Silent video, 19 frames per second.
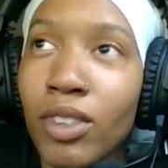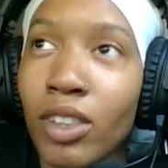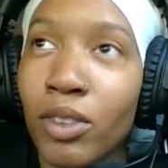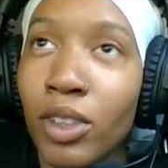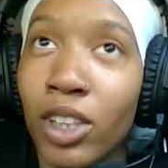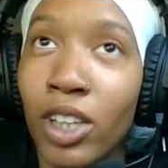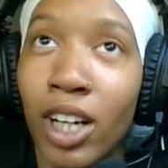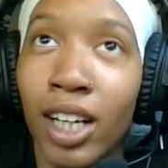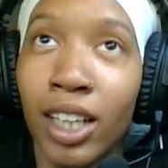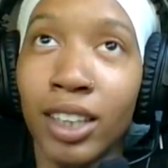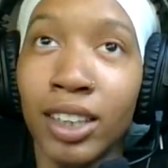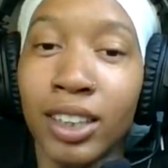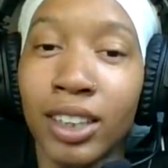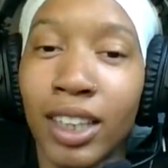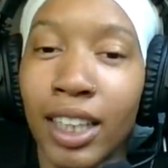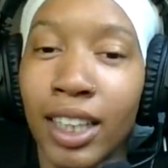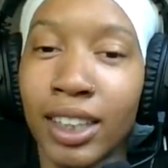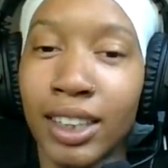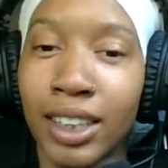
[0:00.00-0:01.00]

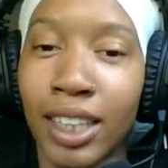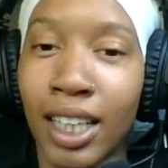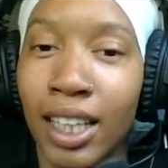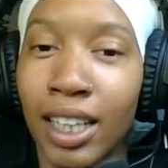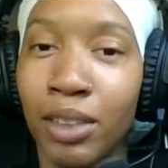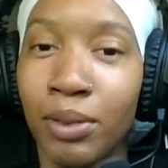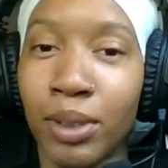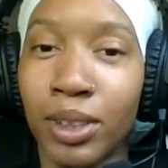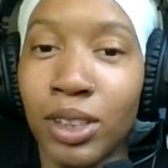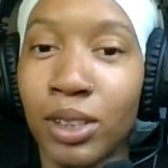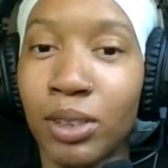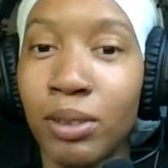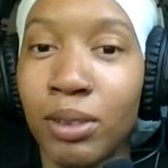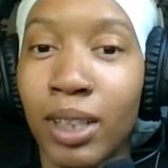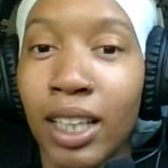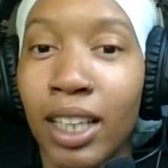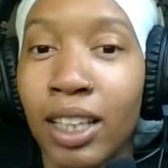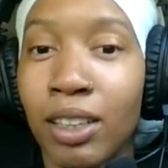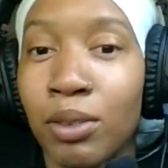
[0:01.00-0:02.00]
regardless. Like it's not it wasn't too
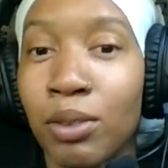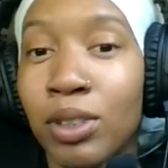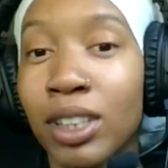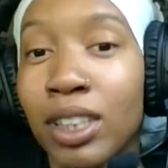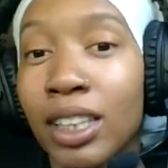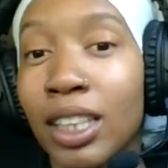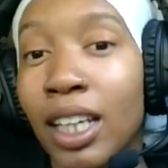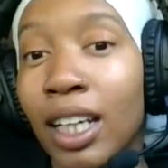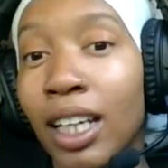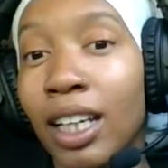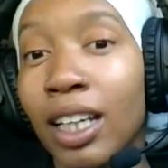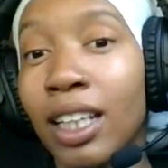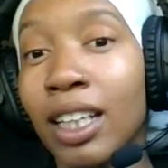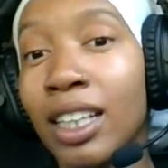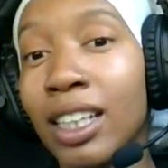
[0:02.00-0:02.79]
late. It was just like